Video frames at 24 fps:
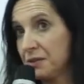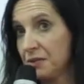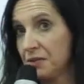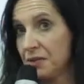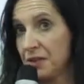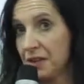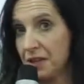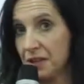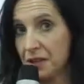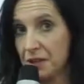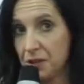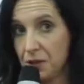
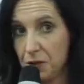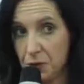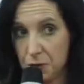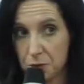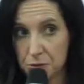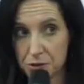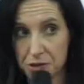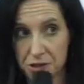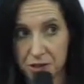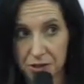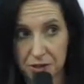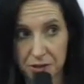the
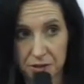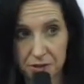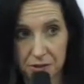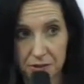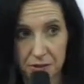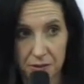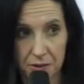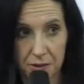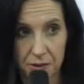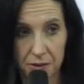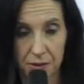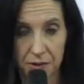user
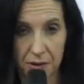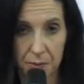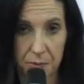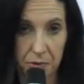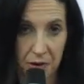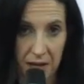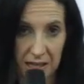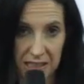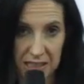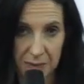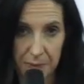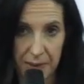or the
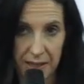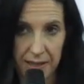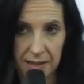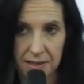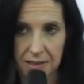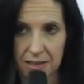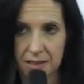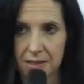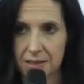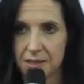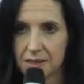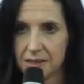
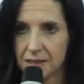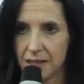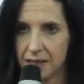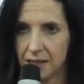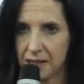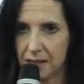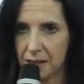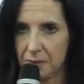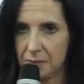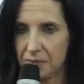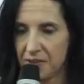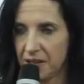prospect
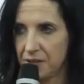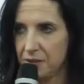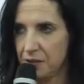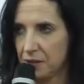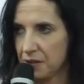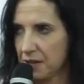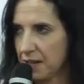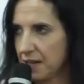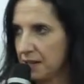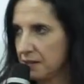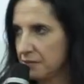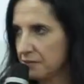than you
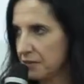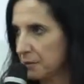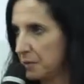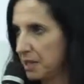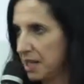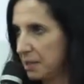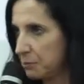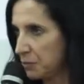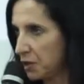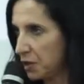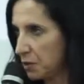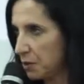can from
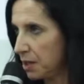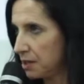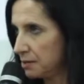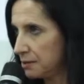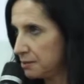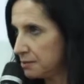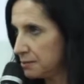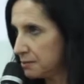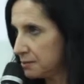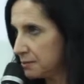an MQL.